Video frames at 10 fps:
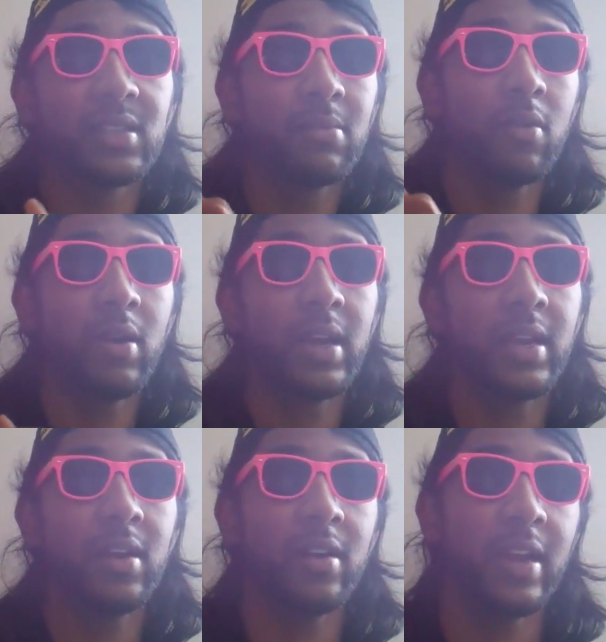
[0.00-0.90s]
symbol right
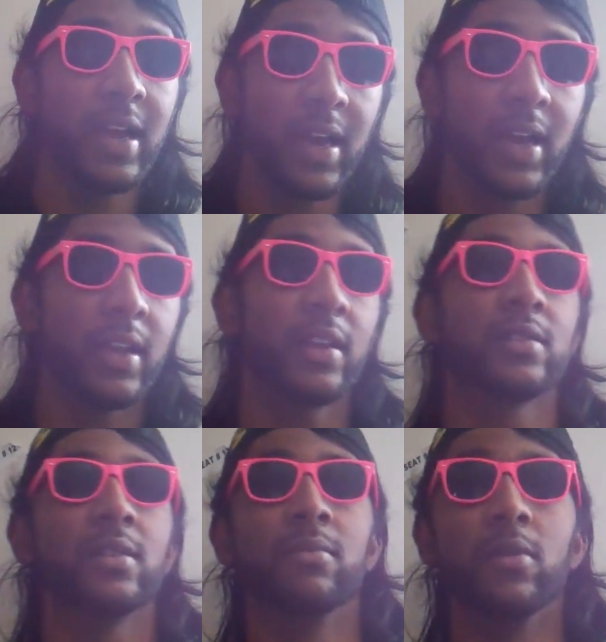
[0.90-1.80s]
here. Yeah, Yes
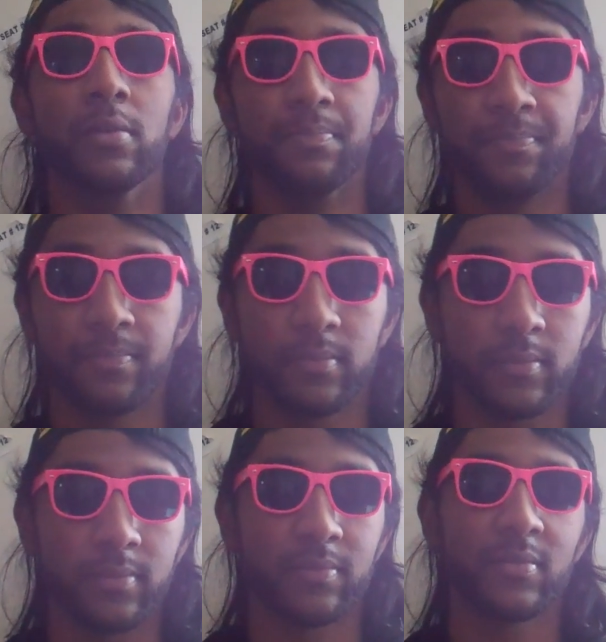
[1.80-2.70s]
symbol.
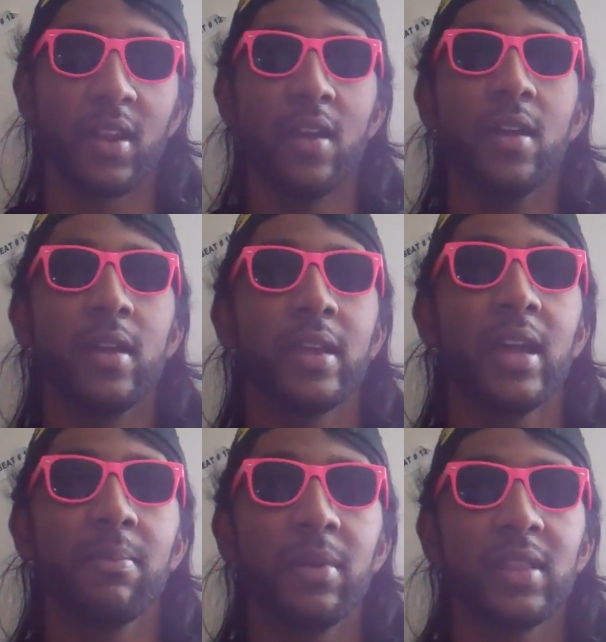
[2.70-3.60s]

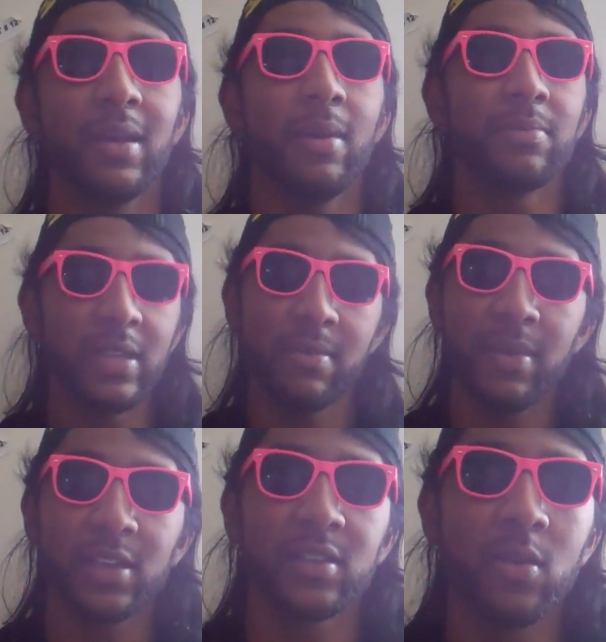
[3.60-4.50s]
Got to put that up. Team
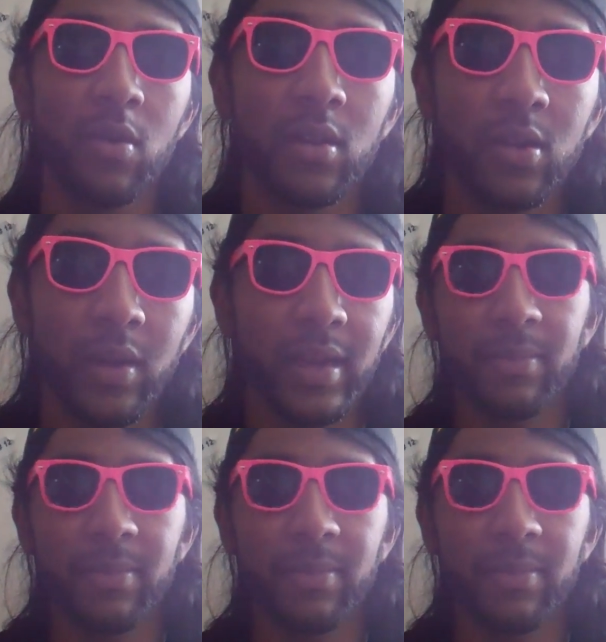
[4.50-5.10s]
Best in the World going